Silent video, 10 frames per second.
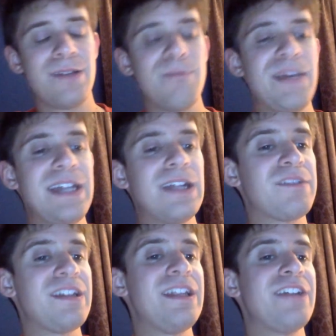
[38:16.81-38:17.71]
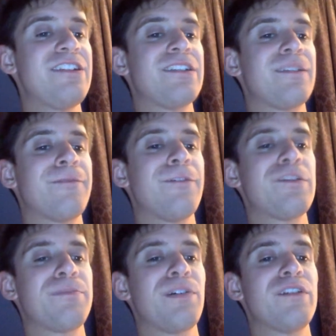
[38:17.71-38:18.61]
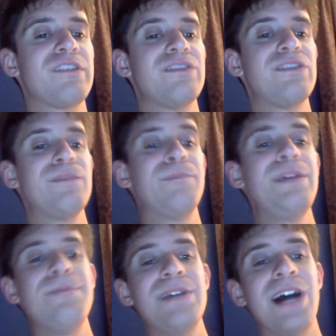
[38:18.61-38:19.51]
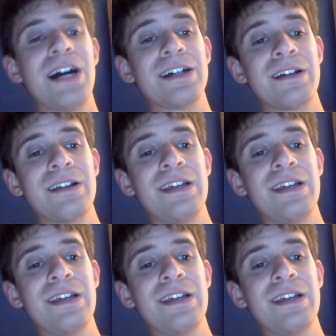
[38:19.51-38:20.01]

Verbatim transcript: Bayley ended up saying that she is the first person to beat Bianca